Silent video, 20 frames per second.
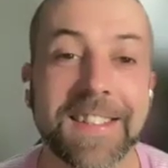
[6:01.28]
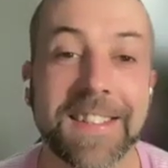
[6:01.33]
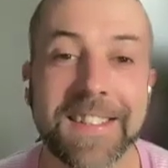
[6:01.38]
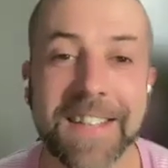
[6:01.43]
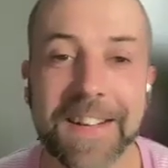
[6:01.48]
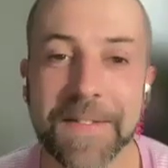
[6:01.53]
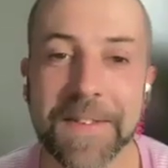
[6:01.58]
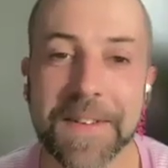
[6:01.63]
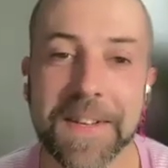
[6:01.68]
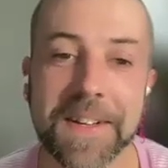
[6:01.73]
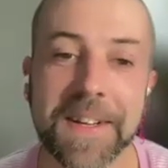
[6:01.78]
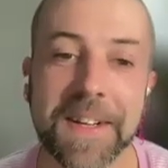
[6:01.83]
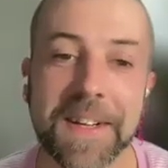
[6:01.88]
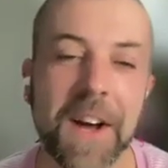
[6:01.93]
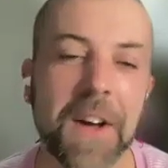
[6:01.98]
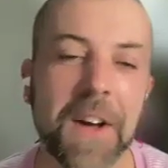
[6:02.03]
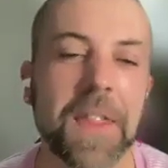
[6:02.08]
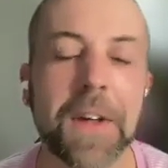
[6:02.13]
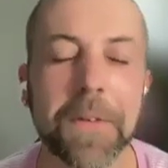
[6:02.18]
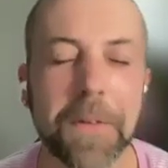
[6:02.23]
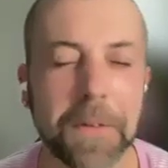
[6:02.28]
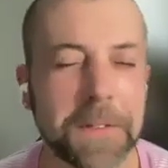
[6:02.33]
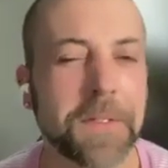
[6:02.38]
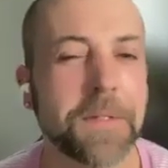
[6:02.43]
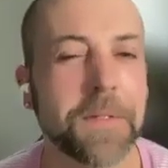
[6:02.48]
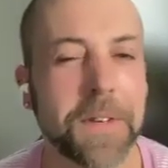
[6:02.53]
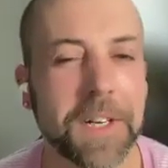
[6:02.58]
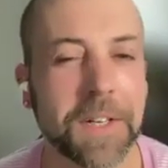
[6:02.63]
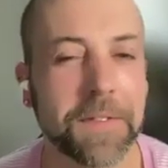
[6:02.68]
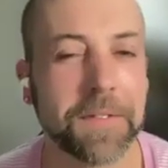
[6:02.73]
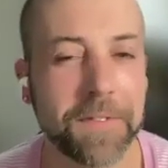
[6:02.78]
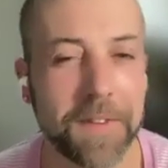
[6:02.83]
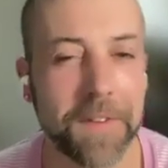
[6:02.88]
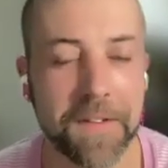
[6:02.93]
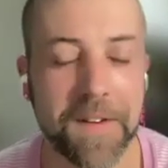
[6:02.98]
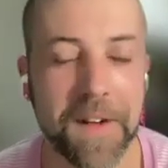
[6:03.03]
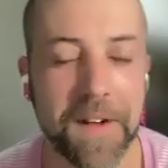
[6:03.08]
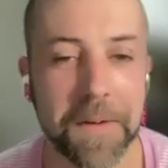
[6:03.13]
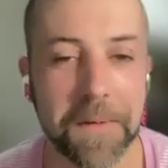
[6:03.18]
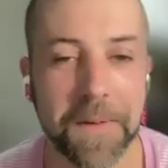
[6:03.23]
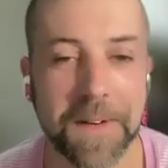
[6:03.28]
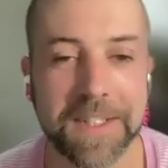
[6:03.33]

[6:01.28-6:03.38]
Definitely, I think also very, very valid